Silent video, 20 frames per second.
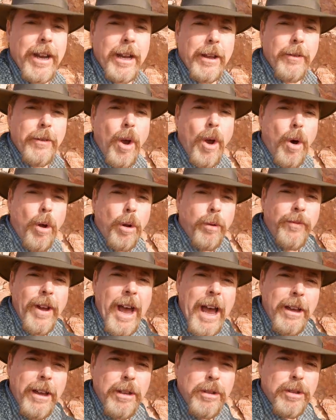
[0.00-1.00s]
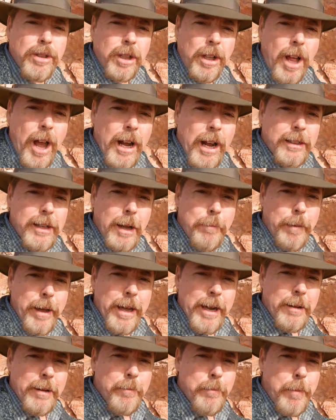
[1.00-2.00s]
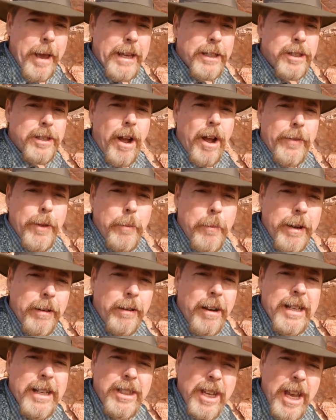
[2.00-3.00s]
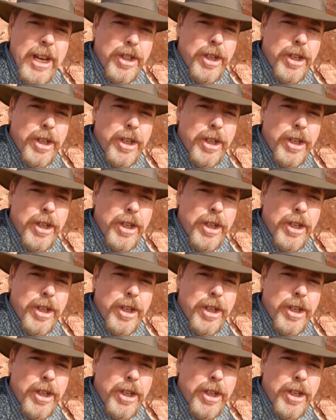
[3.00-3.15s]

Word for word: gold values locked up in them based on the mineralization